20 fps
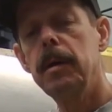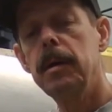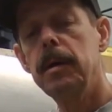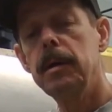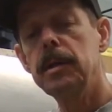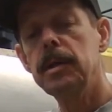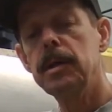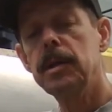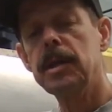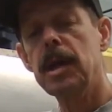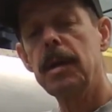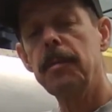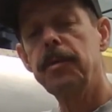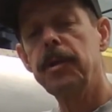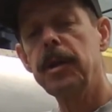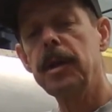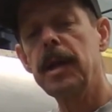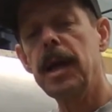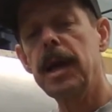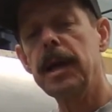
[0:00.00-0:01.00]

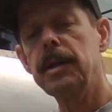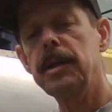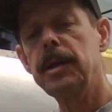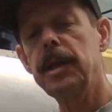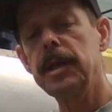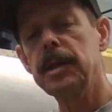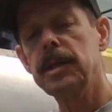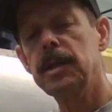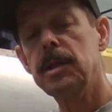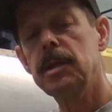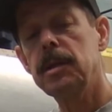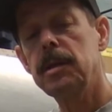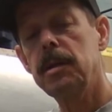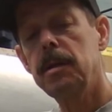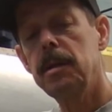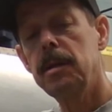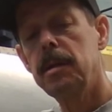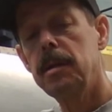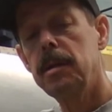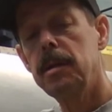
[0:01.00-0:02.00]
something like this.
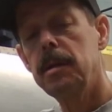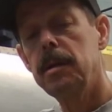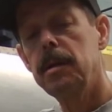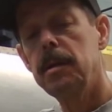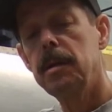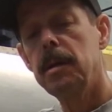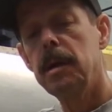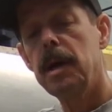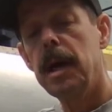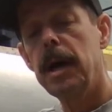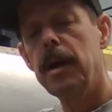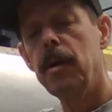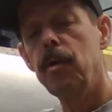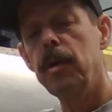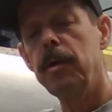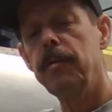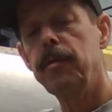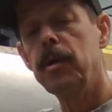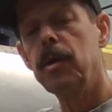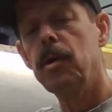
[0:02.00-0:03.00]
I don't
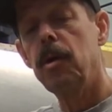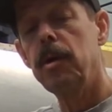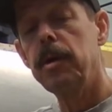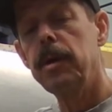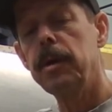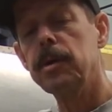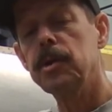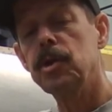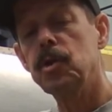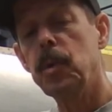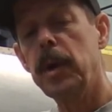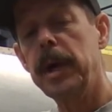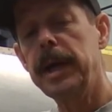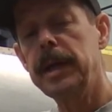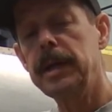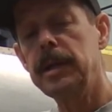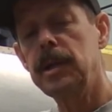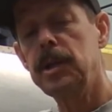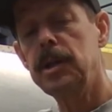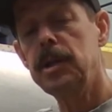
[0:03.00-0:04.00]
know if you call it a
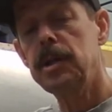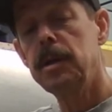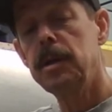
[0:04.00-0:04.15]
swage,